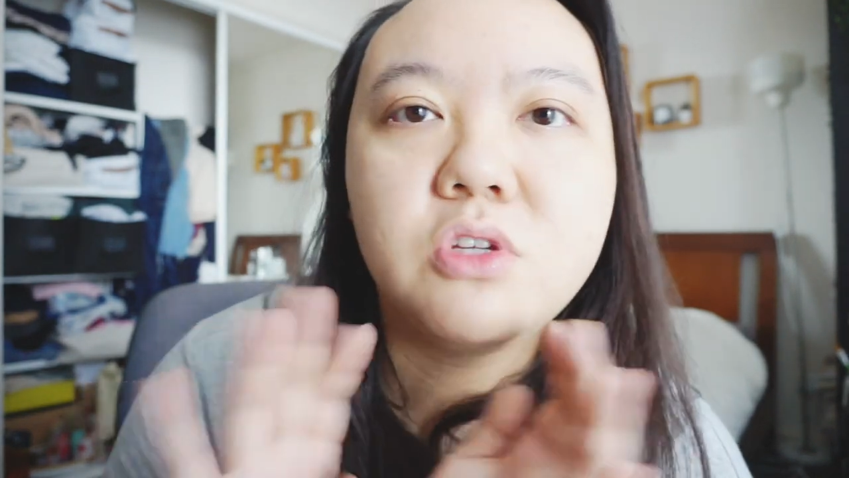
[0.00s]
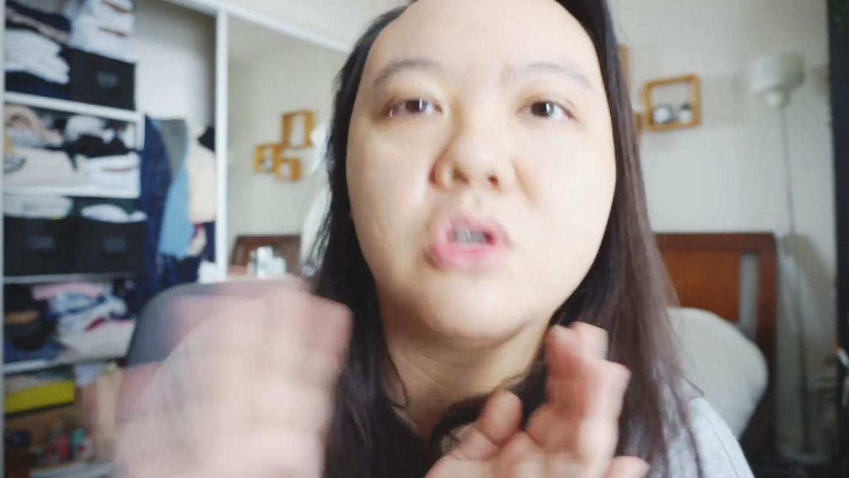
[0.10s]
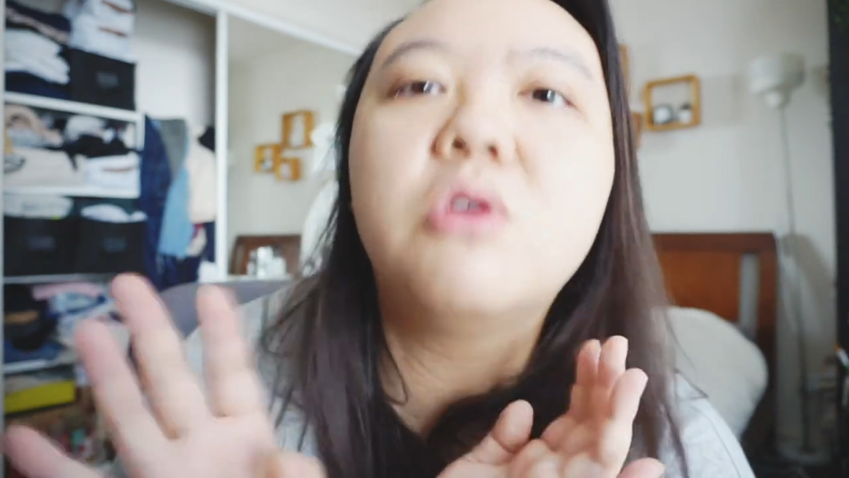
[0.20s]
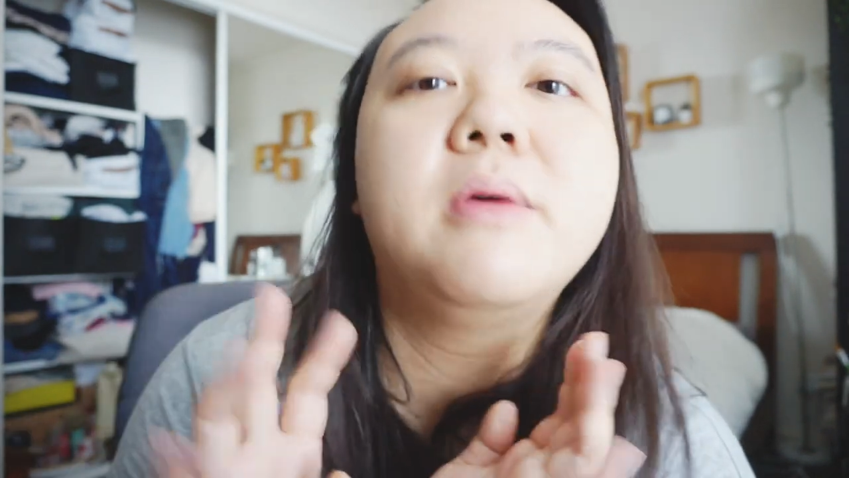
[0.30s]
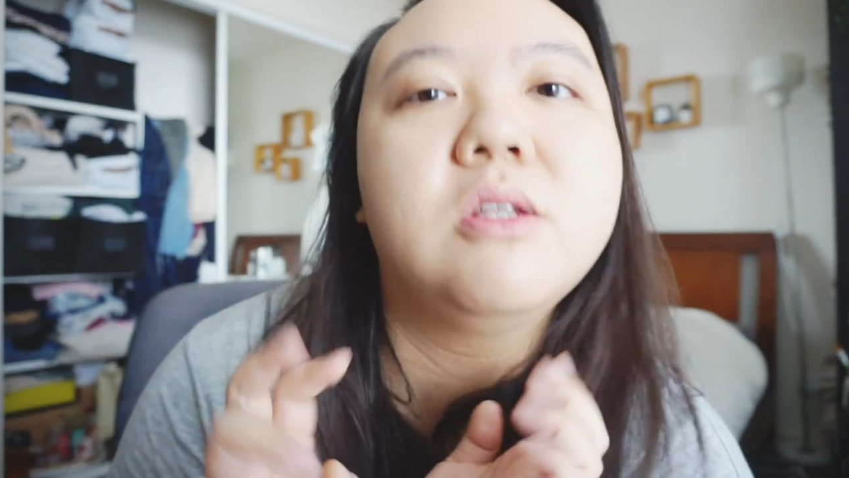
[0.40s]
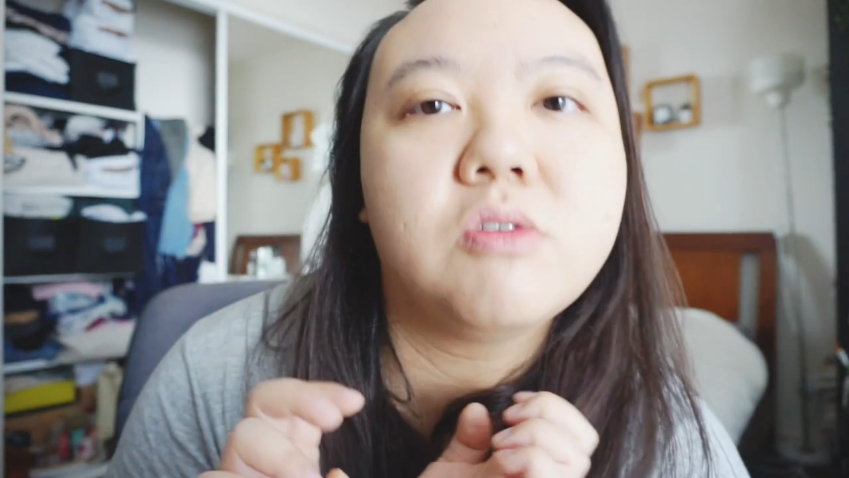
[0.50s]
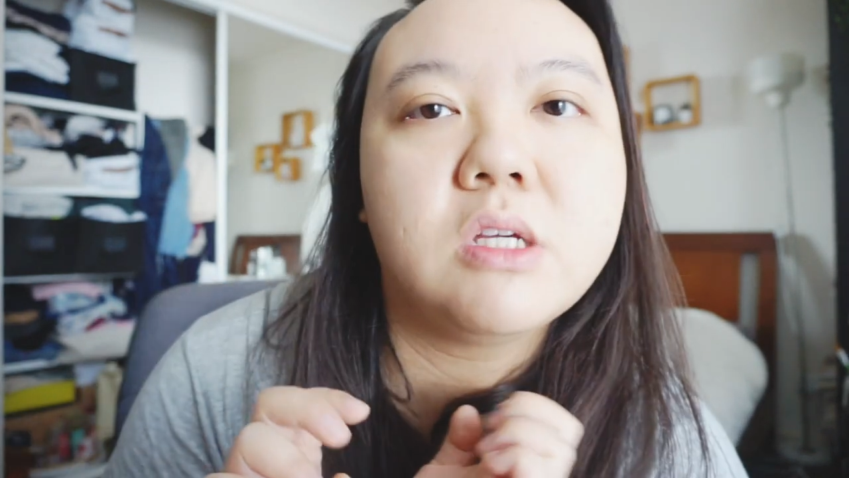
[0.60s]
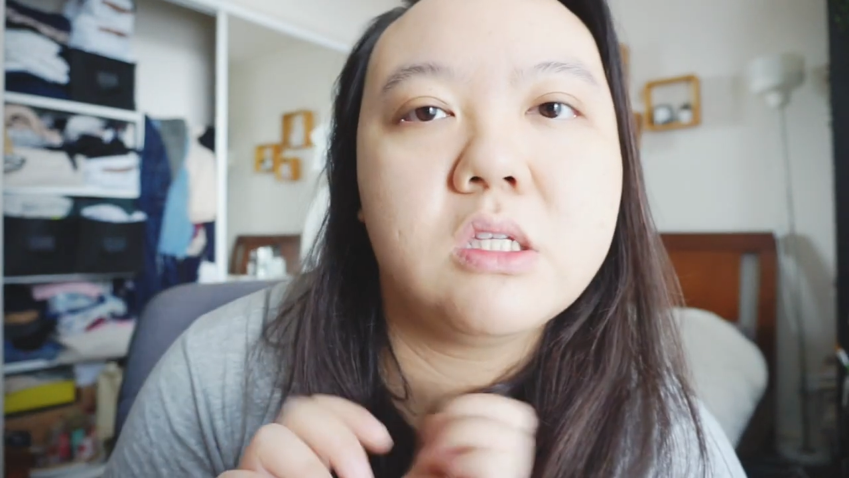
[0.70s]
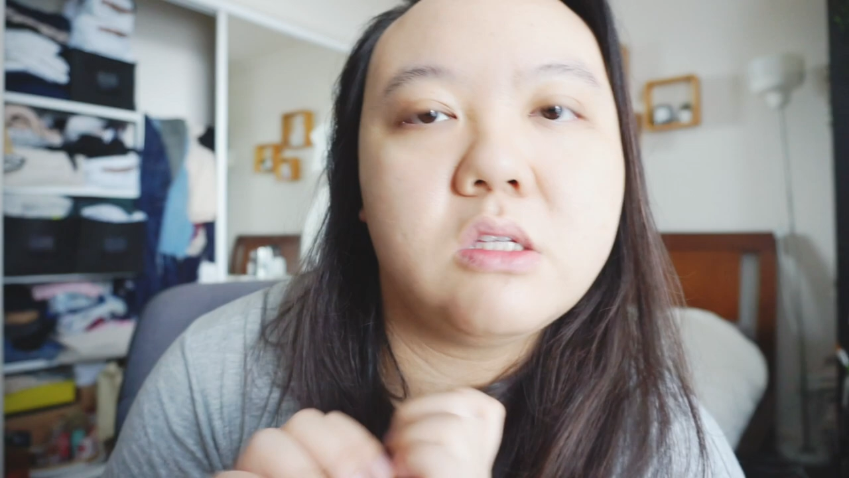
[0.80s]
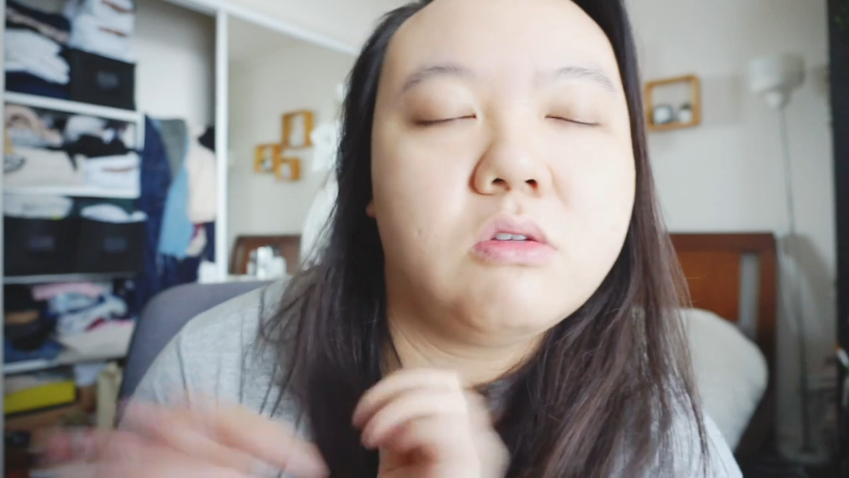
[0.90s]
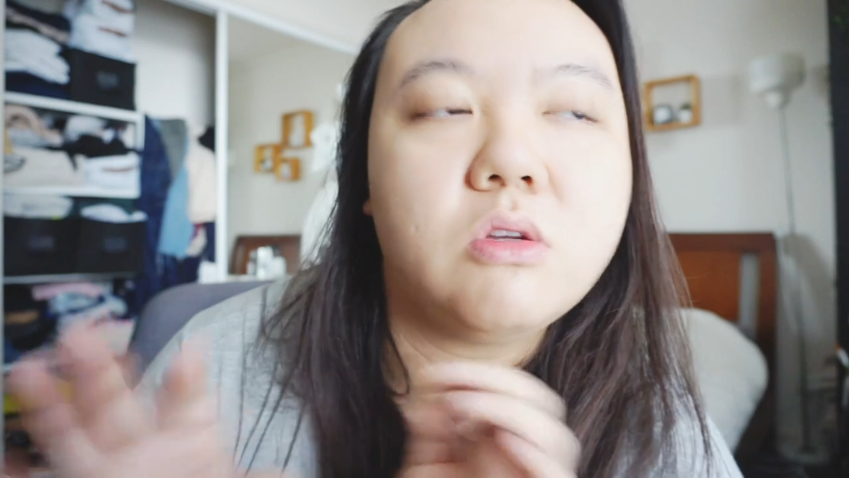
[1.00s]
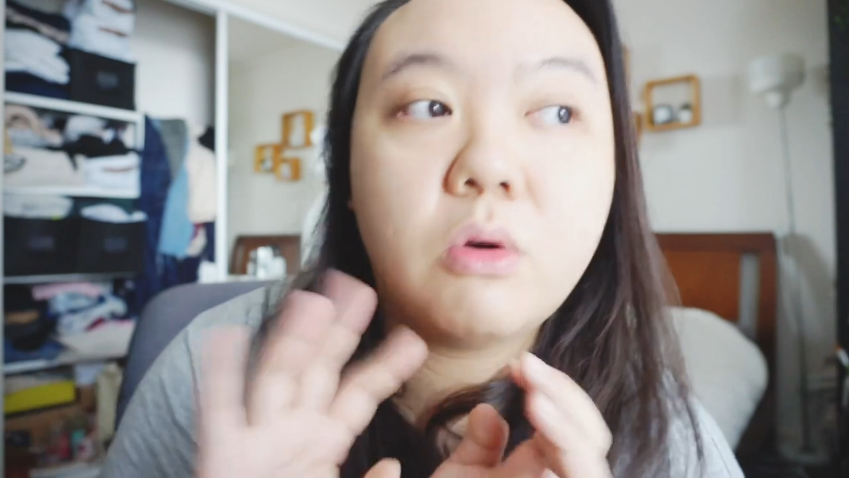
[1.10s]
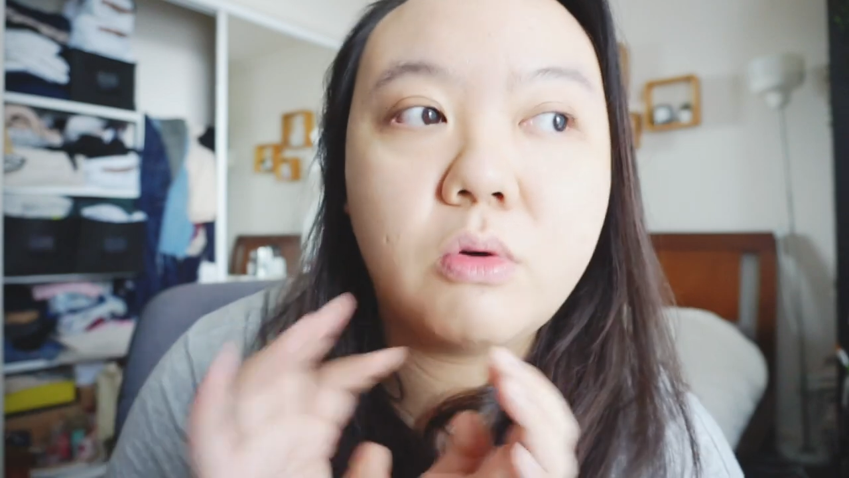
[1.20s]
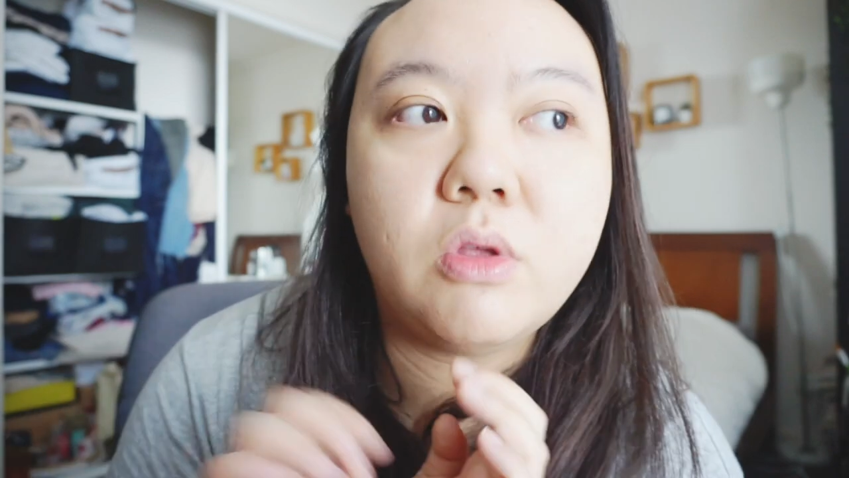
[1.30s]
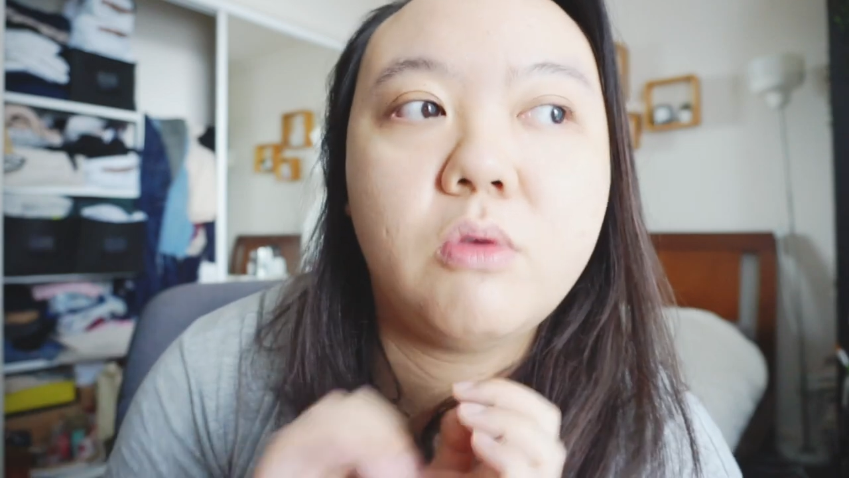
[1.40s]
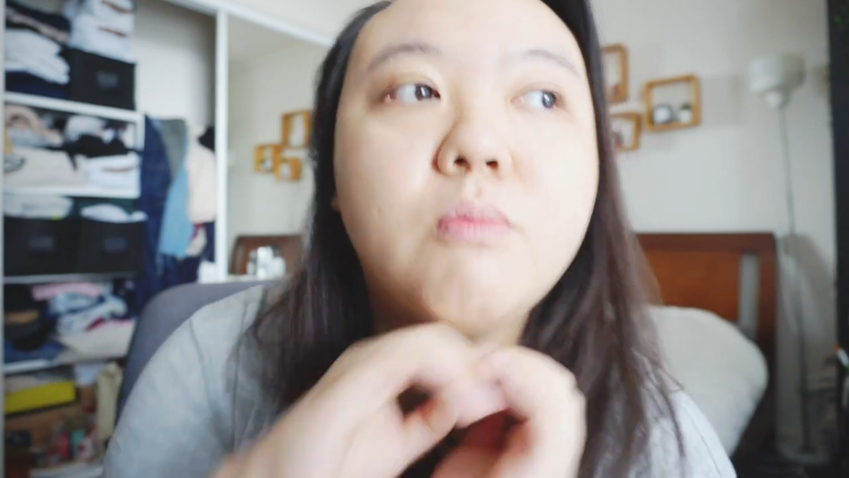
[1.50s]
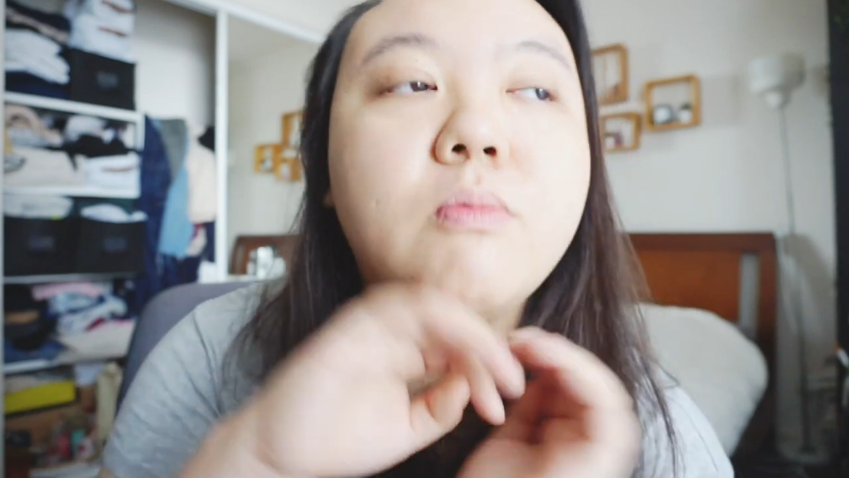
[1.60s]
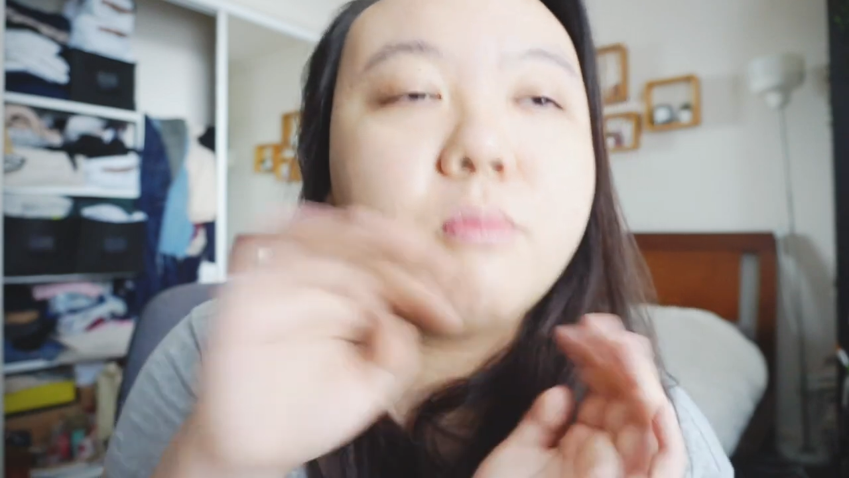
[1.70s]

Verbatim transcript: documentaries you know you